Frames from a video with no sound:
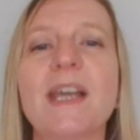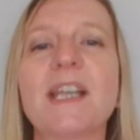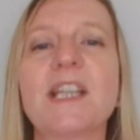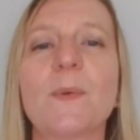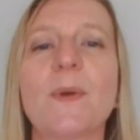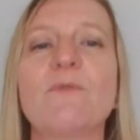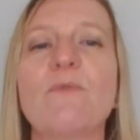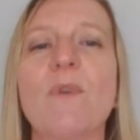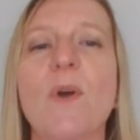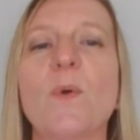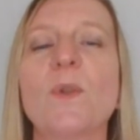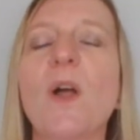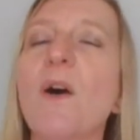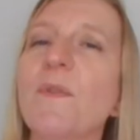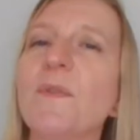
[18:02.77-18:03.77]
to enroll
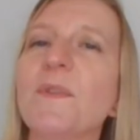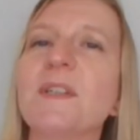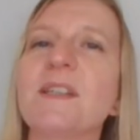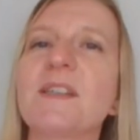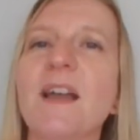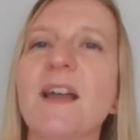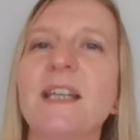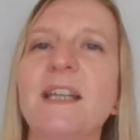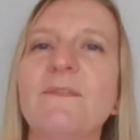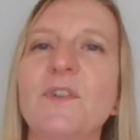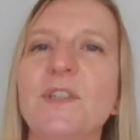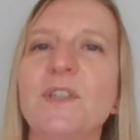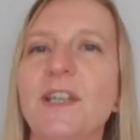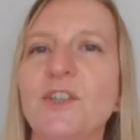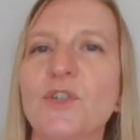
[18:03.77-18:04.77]
on the Designing for
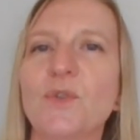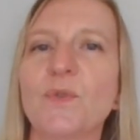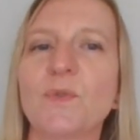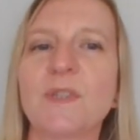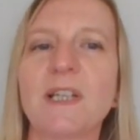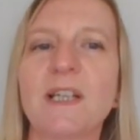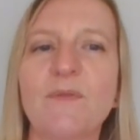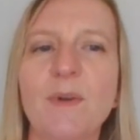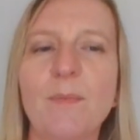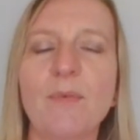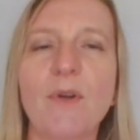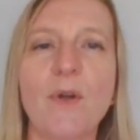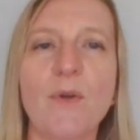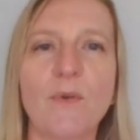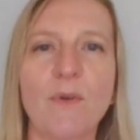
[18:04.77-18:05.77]
Digital Delivery
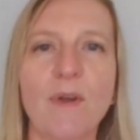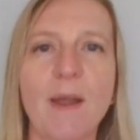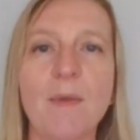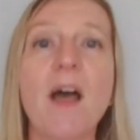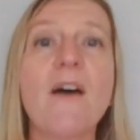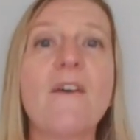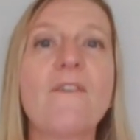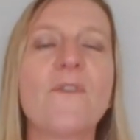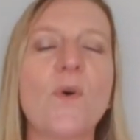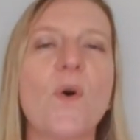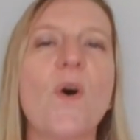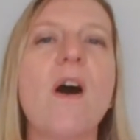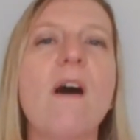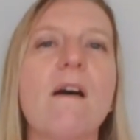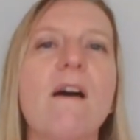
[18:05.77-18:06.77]
programme for
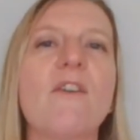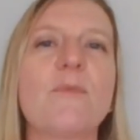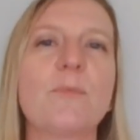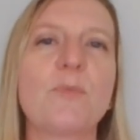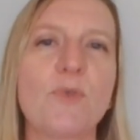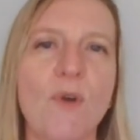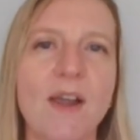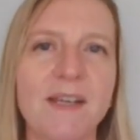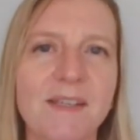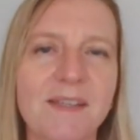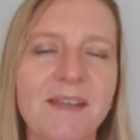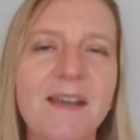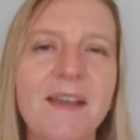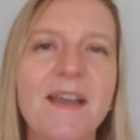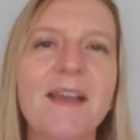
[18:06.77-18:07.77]
half price,
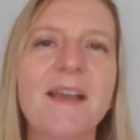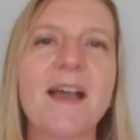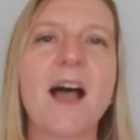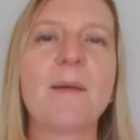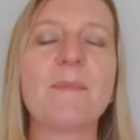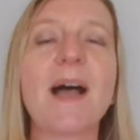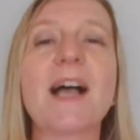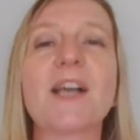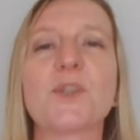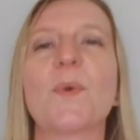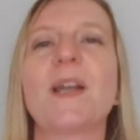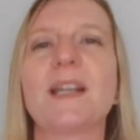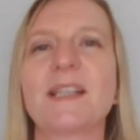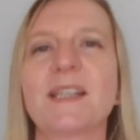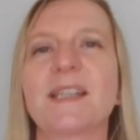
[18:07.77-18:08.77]
as
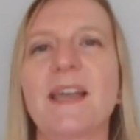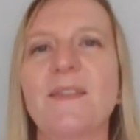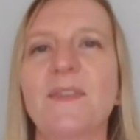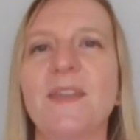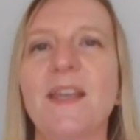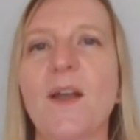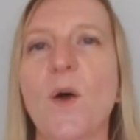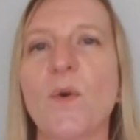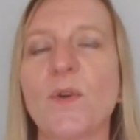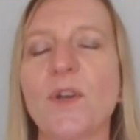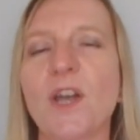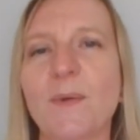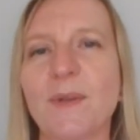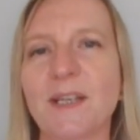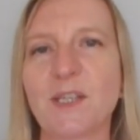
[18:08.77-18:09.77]
well as get the
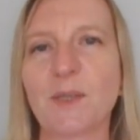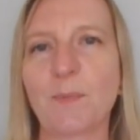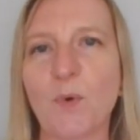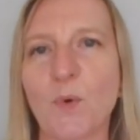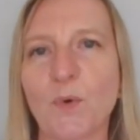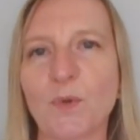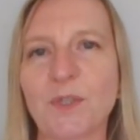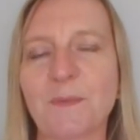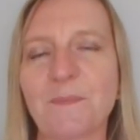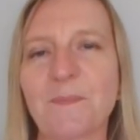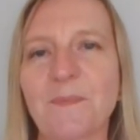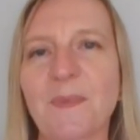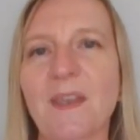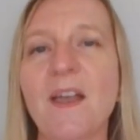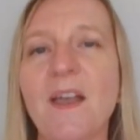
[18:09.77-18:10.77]
ongoing support.
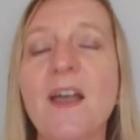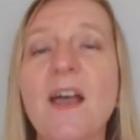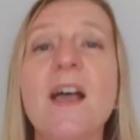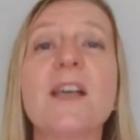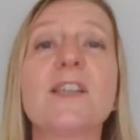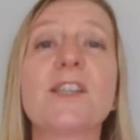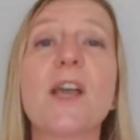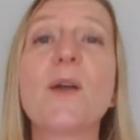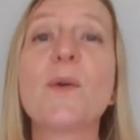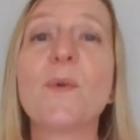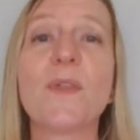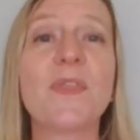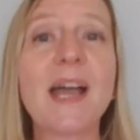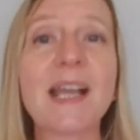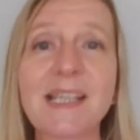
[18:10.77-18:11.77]
So
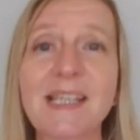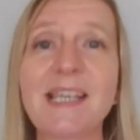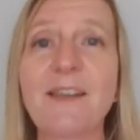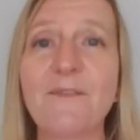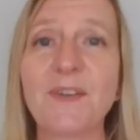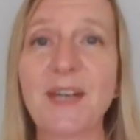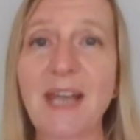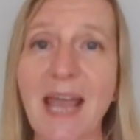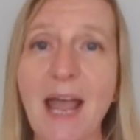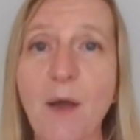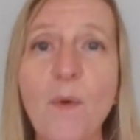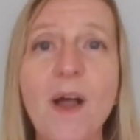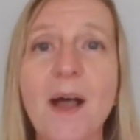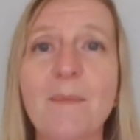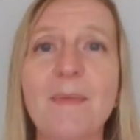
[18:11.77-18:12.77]
that's it for now.
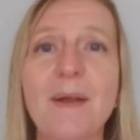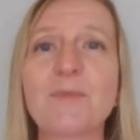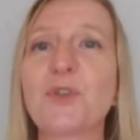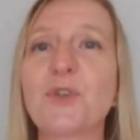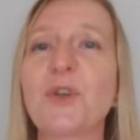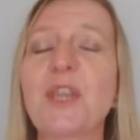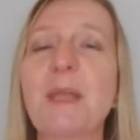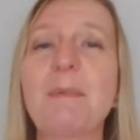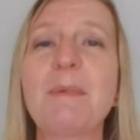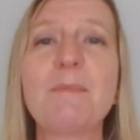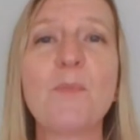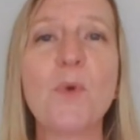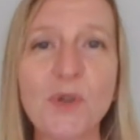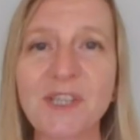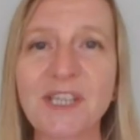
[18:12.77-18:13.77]
I'm sure there'll be
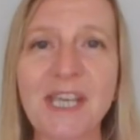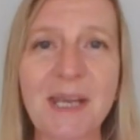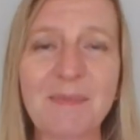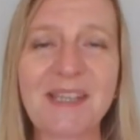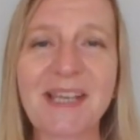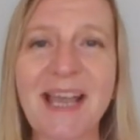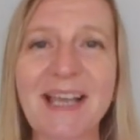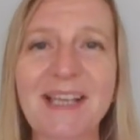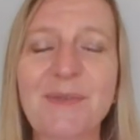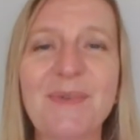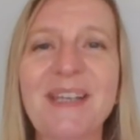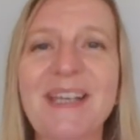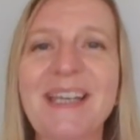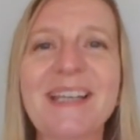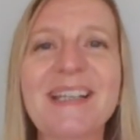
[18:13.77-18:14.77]
more tips as
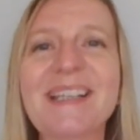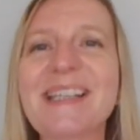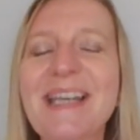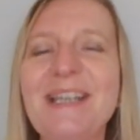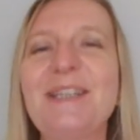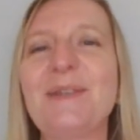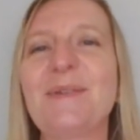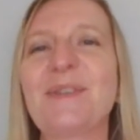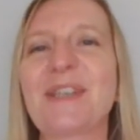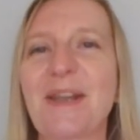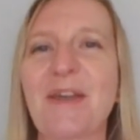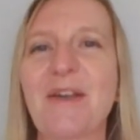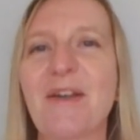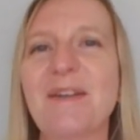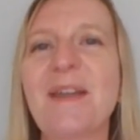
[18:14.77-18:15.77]
we continue to
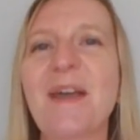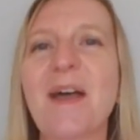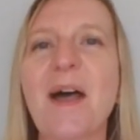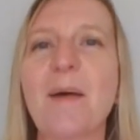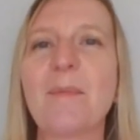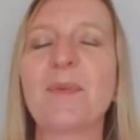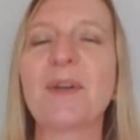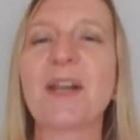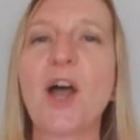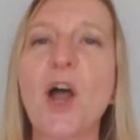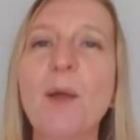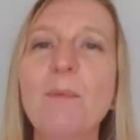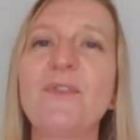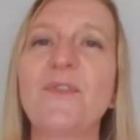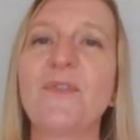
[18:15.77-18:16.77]
learn, but I
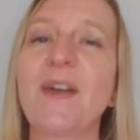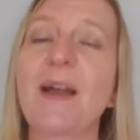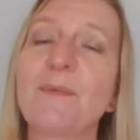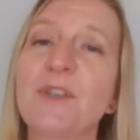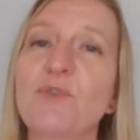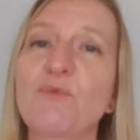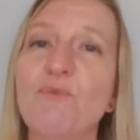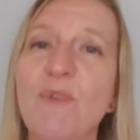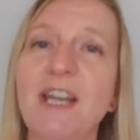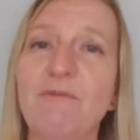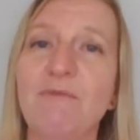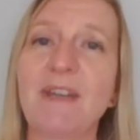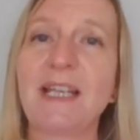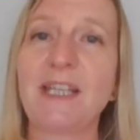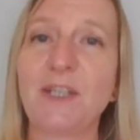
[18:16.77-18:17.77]
hope you found this really,
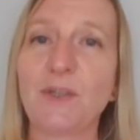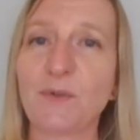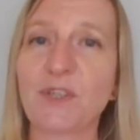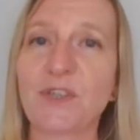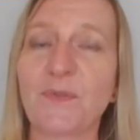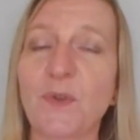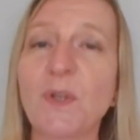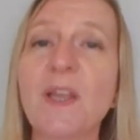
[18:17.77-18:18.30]
really useful.